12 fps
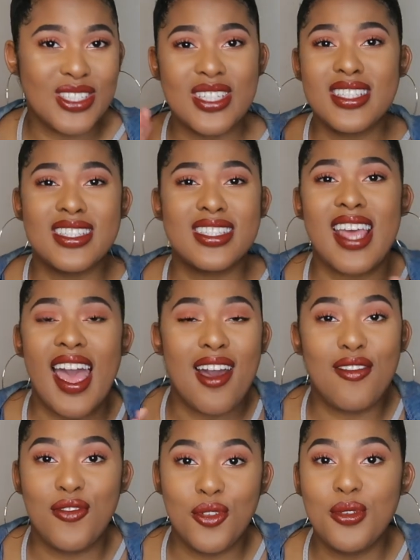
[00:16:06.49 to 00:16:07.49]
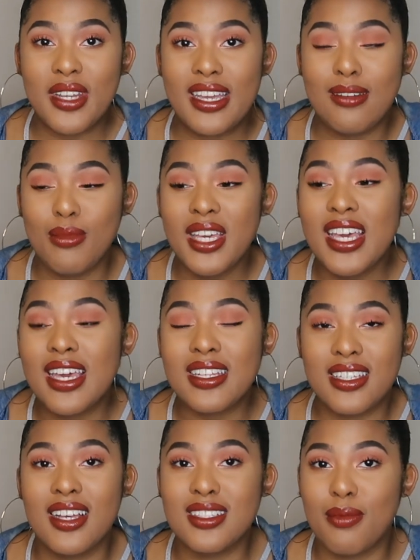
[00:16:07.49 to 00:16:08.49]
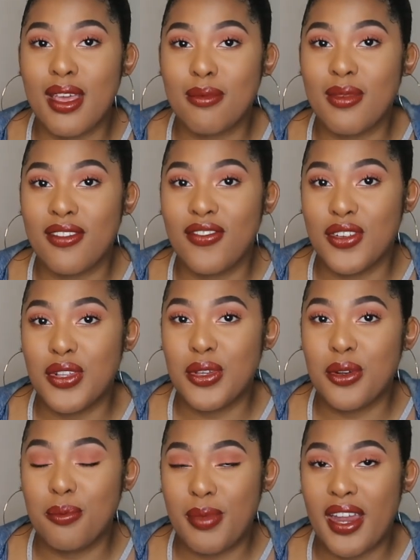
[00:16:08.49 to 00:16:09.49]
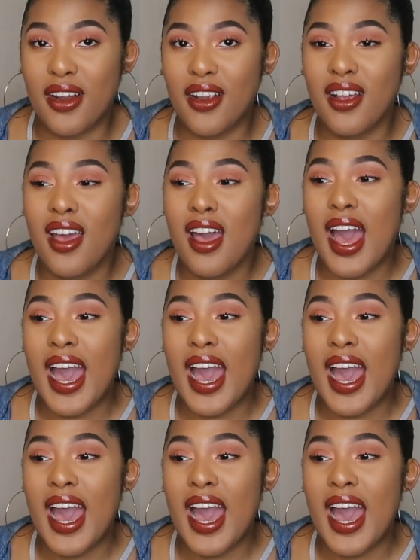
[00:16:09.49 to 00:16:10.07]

just to have food in me, it does make me feel a little better.